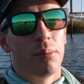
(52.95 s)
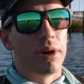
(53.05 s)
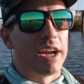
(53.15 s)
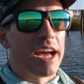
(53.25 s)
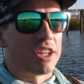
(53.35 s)

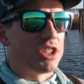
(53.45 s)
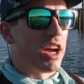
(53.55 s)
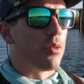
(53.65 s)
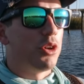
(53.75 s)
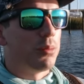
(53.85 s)
But I actually
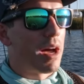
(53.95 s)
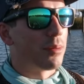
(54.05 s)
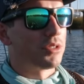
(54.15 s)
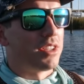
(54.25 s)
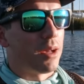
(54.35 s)
got real
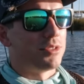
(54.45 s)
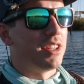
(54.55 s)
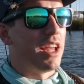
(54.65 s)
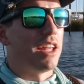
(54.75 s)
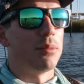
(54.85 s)
bobber stops
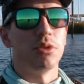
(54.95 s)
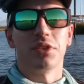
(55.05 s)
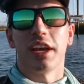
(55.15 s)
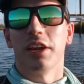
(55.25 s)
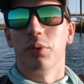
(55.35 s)
today, and I'm
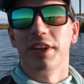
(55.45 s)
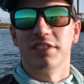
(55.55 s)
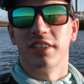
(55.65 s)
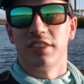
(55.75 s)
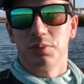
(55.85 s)
using egg
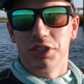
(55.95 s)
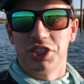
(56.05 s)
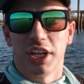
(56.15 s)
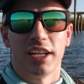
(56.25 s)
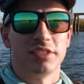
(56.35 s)
weights instead of split
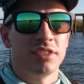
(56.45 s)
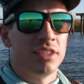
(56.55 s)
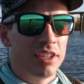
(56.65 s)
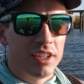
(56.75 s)
shots.